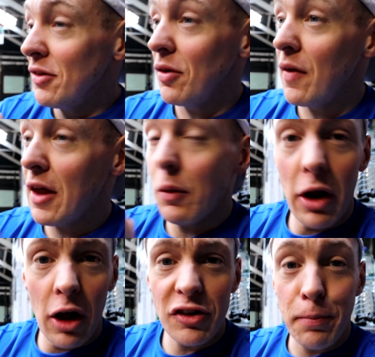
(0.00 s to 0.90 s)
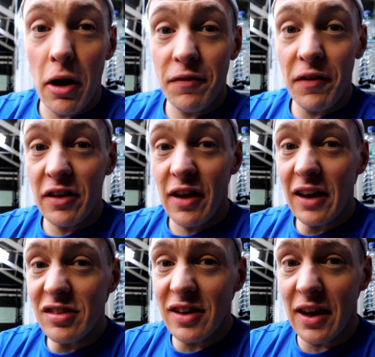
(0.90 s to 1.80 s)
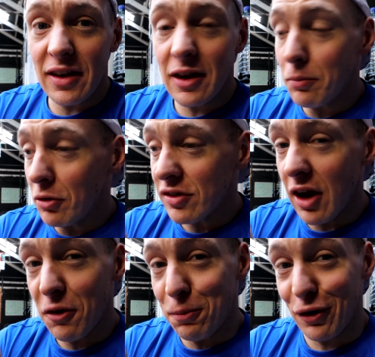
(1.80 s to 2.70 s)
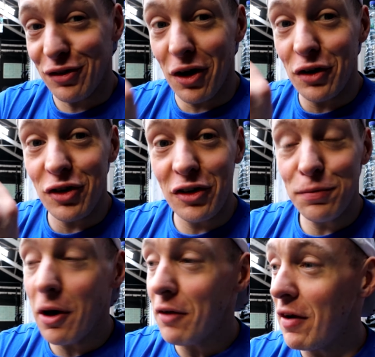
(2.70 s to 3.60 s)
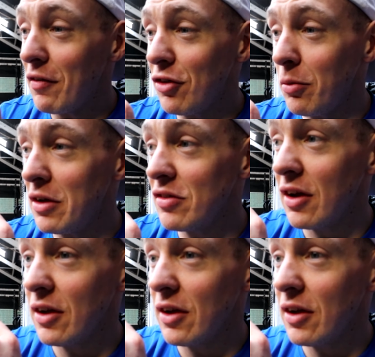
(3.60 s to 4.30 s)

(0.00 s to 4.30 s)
So then I went on Spotify, and you actually can't get much Garth Brooks songs on Spotify for some reason.